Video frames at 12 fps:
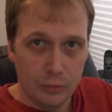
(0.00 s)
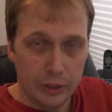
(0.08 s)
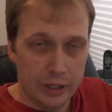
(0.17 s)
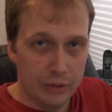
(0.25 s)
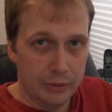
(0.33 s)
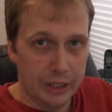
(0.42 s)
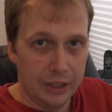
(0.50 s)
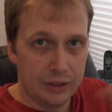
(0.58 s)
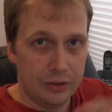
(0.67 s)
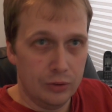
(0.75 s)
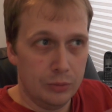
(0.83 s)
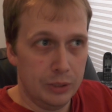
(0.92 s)
where you eat
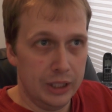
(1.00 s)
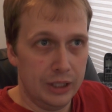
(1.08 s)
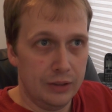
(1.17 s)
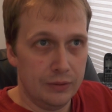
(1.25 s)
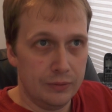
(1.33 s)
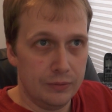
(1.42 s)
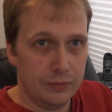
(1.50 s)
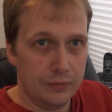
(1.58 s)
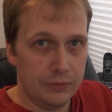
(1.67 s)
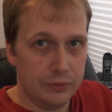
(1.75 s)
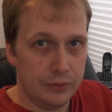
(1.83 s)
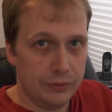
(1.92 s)
normally
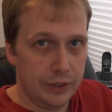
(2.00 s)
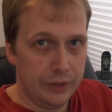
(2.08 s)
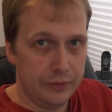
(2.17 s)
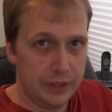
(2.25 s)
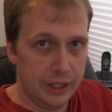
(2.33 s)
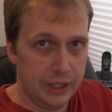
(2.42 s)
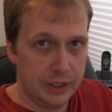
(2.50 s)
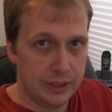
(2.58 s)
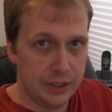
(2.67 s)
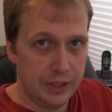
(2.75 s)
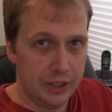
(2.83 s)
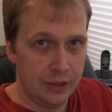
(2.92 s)
for 5
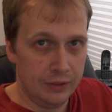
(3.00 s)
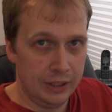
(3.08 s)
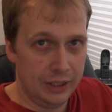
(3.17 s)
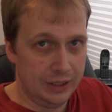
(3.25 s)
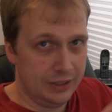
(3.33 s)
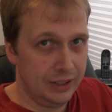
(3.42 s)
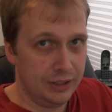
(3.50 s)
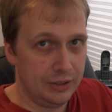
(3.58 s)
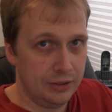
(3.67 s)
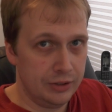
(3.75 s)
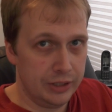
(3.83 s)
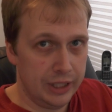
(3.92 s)
days and then only eat
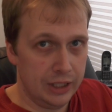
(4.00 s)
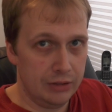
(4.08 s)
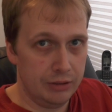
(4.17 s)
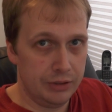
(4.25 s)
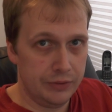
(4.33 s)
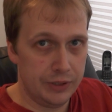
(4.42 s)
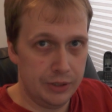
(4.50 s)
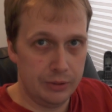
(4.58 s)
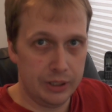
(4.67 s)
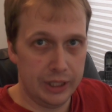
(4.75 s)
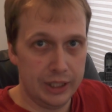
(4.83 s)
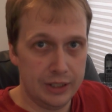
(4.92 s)
600 calories for
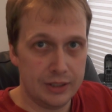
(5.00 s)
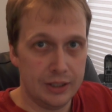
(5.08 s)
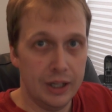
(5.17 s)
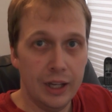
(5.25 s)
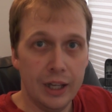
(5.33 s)
2 days,